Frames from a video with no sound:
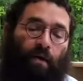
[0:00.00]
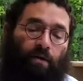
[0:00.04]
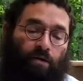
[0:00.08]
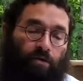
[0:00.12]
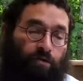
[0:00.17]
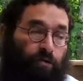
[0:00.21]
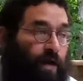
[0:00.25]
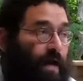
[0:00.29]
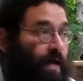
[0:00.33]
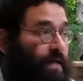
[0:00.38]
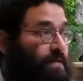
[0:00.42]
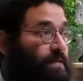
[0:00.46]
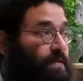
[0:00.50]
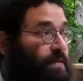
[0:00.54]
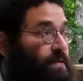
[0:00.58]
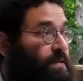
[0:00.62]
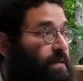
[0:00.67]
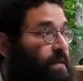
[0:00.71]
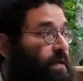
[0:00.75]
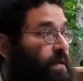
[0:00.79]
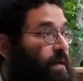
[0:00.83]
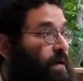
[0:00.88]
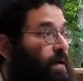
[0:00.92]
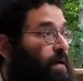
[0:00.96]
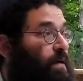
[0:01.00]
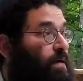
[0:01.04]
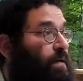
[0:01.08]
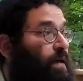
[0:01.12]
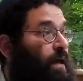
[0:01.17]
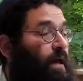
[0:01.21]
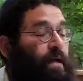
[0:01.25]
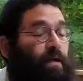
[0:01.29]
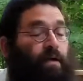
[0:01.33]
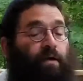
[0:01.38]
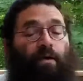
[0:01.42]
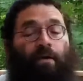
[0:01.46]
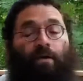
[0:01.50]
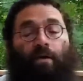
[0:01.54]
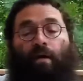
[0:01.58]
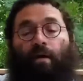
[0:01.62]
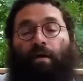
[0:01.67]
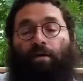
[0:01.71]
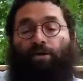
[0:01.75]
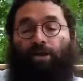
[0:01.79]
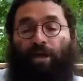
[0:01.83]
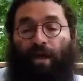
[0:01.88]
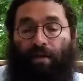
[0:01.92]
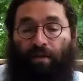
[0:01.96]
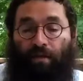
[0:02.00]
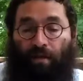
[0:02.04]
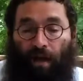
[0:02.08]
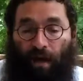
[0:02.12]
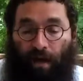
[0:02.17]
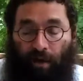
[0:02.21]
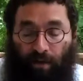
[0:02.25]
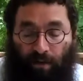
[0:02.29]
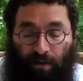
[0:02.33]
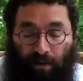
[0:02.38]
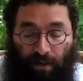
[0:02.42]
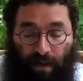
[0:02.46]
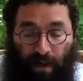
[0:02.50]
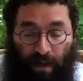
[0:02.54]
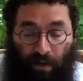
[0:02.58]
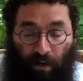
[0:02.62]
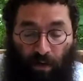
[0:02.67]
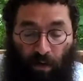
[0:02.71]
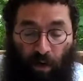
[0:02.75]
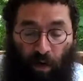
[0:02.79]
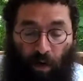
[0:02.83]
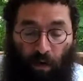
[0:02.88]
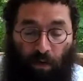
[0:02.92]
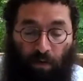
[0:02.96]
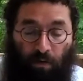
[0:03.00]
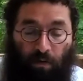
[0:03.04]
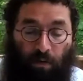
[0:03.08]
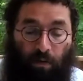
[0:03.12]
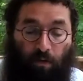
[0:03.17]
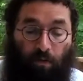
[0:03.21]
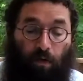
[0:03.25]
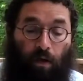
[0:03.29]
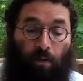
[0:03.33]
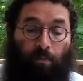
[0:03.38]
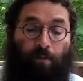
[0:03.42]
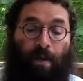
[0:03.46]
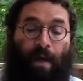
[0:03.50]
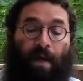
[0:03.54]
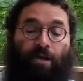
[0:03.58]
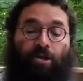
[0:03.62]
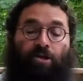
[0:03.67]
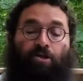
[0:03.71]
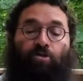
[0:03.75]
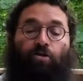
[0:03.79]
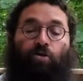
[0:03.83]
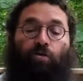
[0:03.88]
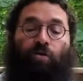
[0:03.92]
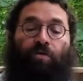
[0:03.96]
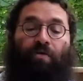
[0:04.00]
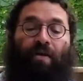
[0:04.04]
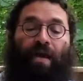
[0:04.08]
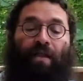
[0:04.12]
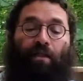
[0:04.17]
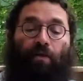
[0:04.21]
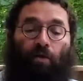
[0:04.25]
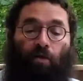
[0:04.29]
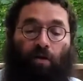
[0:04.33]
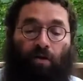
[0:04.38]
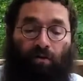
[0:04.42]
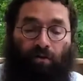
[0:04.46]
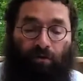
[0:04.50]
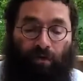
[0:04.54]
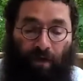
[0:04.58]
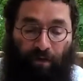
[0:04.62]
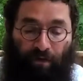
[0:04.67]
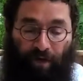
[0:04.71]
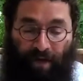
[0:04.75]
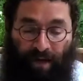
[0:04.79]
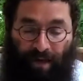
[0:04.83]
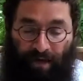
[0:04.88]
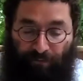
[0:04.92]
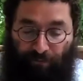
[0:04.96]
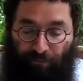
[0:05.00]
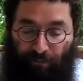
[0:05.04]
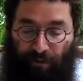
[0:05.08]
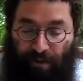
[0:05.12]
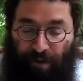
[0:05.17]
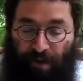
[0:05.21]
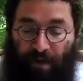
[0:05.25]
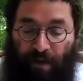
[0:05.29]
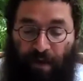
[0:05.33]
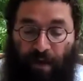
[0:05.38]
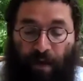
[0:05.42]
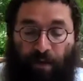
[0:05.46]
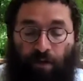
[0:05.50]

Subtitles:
dress like Gentiles at all, to make sure they looked very differently,